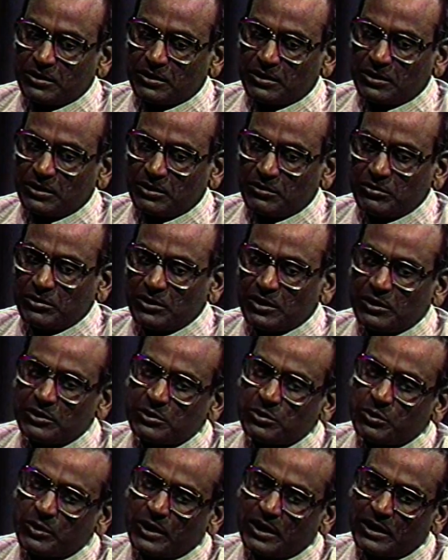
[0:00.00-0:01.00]
But even
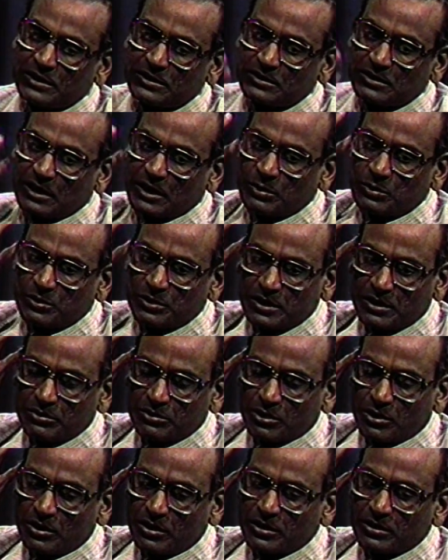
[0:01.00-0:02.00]
otherwise, I would have
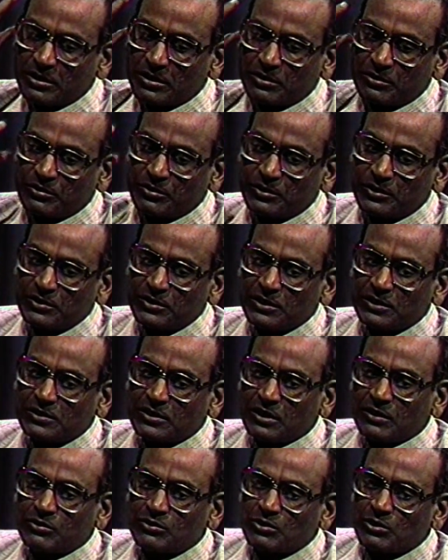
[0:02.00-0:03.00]
thought that physics,
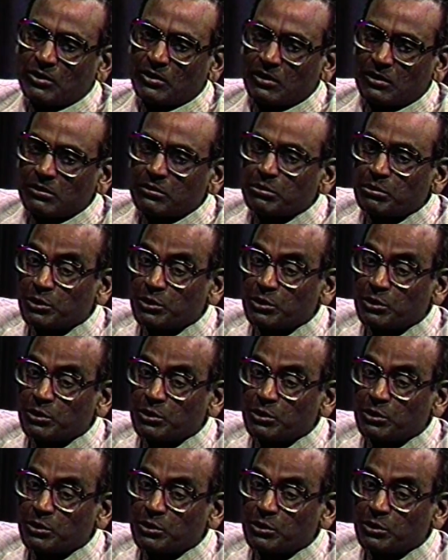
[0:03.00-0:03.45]
after all,